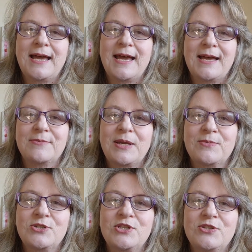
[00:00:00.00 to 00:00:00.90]

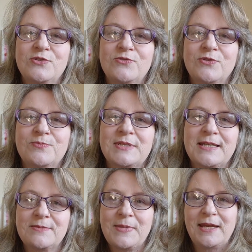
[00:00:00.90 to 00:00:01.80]
coming to you from
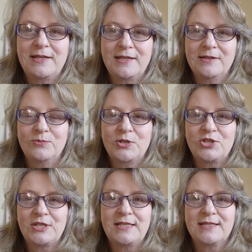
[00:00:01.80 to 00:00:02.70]
Tasmania,
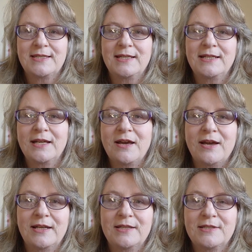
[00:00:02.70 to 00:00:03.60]
which is the little
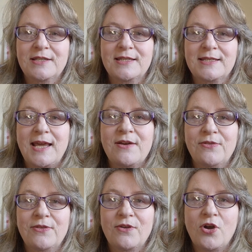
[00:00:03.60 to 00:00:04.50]
island to the
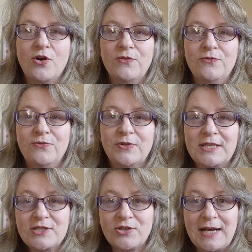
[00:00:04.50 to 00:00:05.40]
south of
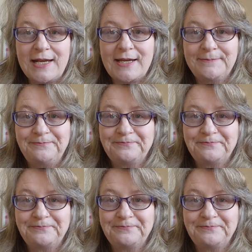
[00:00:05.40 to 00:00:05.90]
Australia.